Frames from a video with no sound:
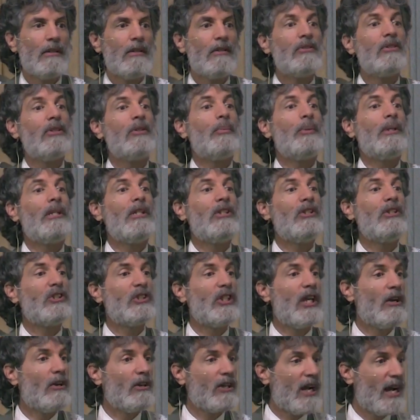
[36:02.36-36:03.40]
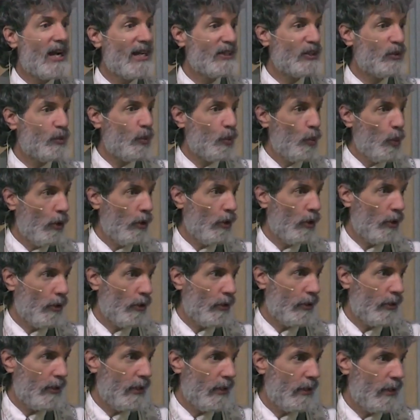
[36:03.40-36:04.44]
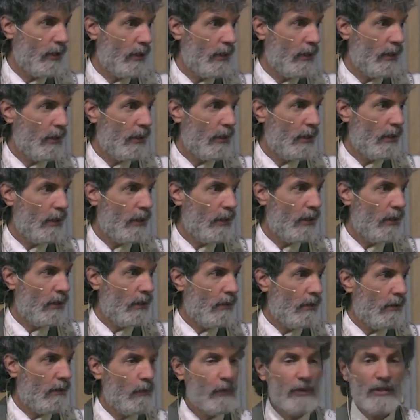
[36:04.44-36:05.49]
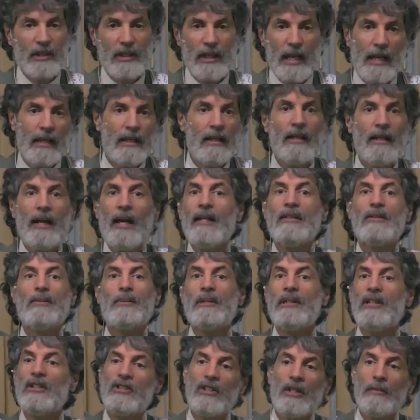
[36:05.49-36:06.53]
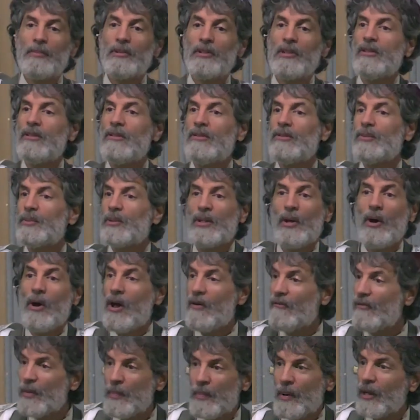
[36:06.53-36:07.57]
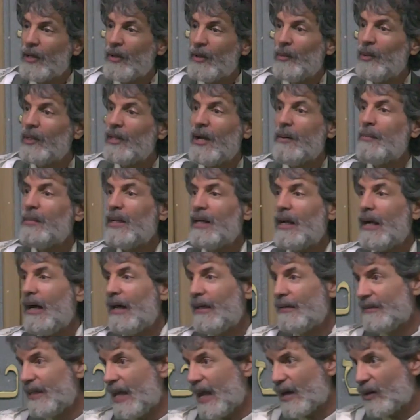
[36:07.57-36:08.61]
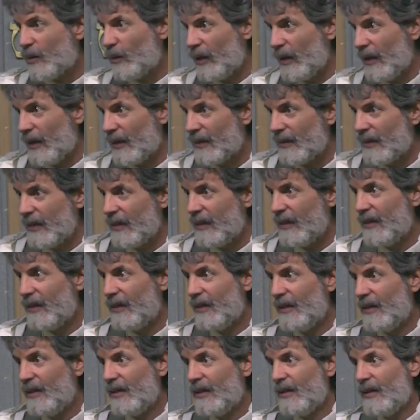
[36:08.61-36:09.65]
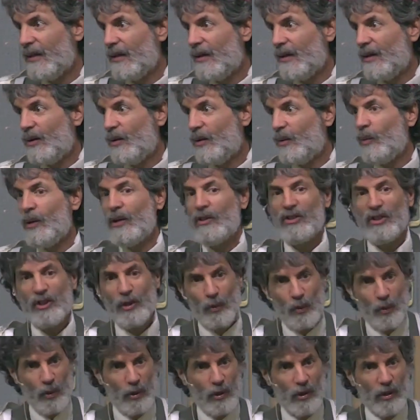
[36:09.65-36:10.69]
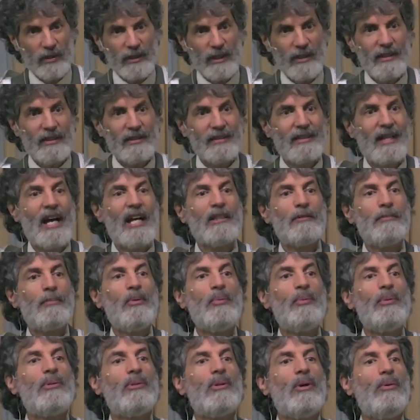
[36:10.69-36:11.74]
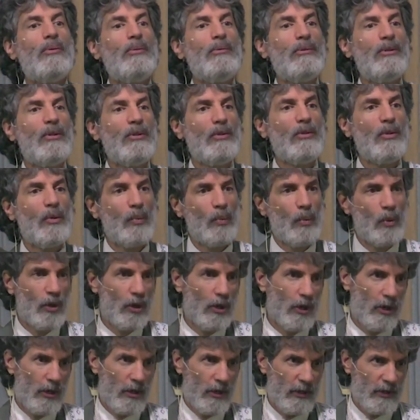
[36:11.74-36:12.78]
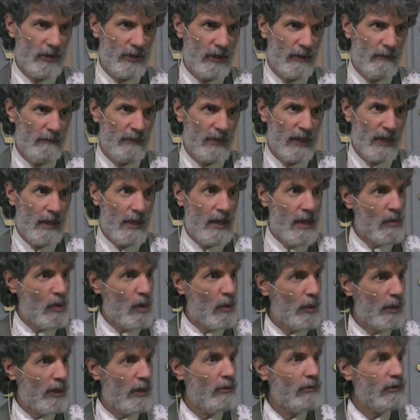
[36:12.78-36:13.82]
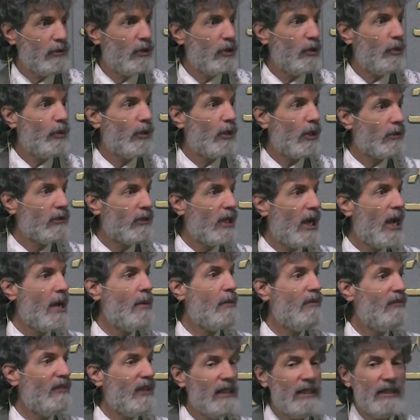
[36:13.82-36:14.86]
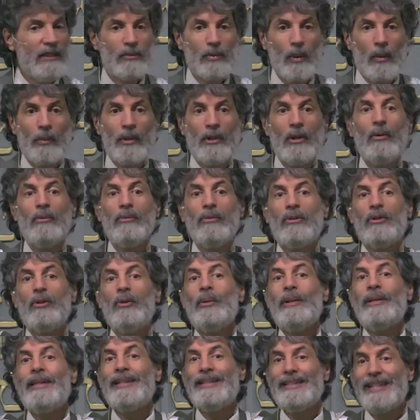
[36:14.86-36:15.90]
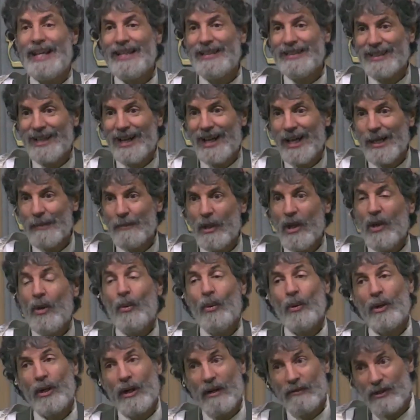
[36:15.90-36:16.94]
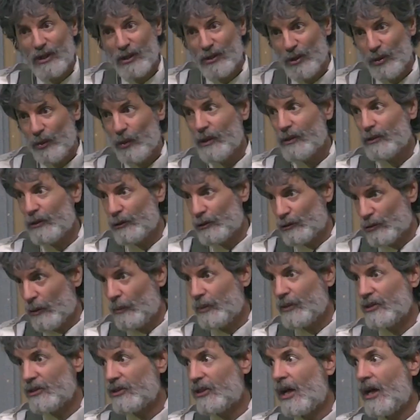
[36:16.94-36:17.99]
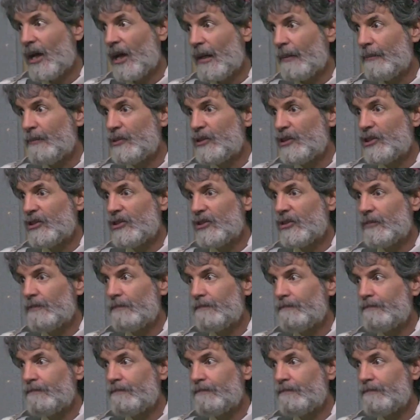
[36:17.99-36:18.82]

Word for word: so that we can share God's word with the Canaanites, with the Egyptians, with everybody we come in contact with, with the world, that this gospel will go to the world. And what we don't do in our time of ease, what we don't do in the daytime, we're going to have to do under troubled times,